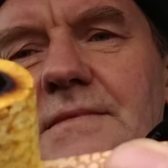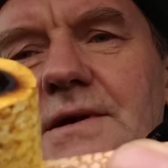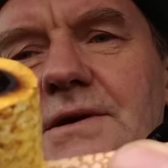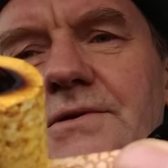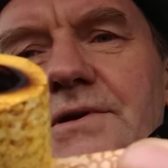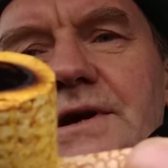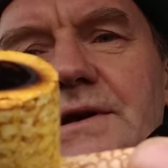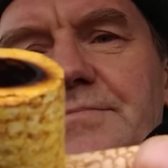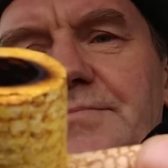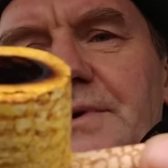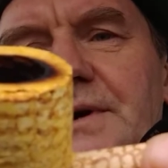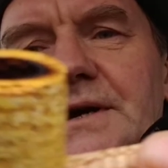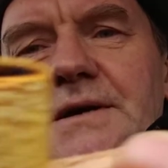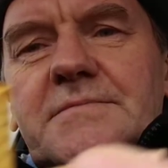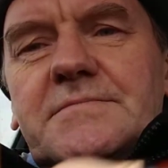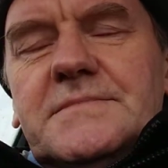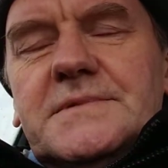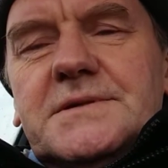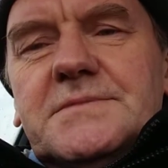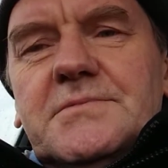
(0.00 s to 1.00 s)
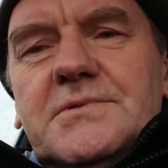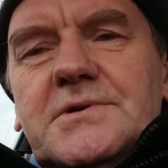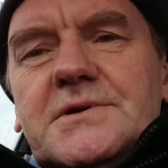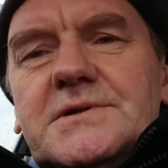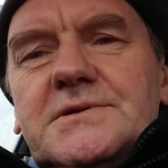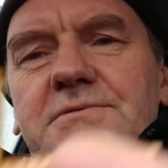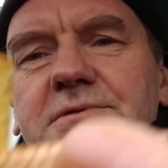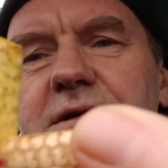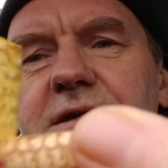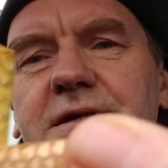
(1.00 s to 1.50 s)
Great pipe,
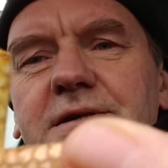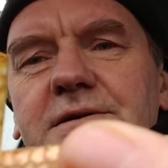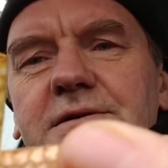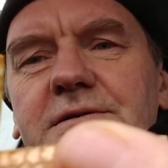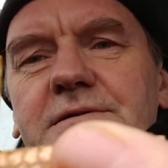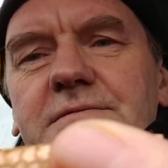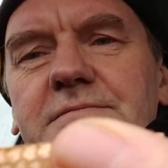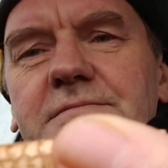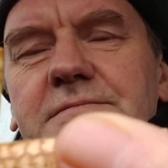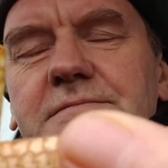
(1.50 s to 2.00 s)
smokes really good.